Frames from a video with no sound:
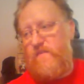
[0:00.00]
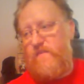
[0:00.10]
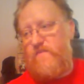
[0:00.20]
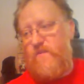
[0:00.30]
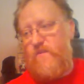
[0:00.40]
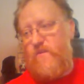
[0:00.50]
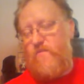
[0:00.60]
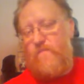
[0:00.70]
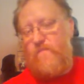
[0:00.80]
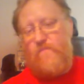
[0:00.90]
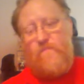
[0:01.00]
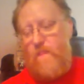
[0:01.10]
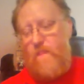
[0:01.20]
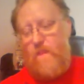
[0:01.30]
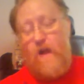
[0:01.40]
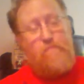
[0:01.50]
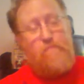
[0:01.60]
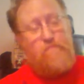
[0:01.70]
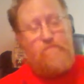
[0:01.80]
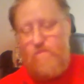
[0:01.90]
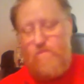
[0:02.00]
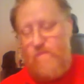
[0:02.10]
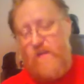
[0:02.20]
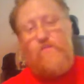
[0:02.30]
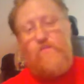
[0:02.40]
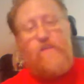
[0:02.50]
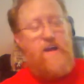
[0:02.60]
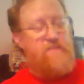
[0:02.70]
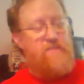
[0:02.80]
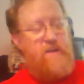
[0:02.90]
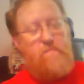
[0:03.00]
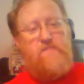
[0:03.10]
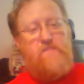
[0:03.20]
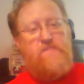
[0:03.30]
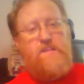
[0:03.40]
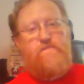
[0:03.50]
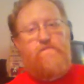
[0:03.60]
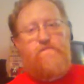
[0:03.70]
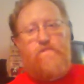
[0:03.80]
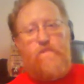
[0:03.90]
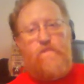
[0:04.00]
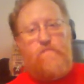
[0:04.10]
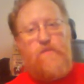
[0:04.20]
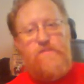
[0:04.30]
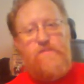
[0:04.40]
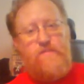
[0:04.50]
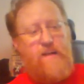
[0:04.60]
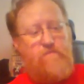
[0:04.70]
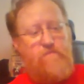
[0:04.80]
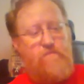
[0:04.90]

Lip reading: So I thank you guys, and I apologize for posting that. I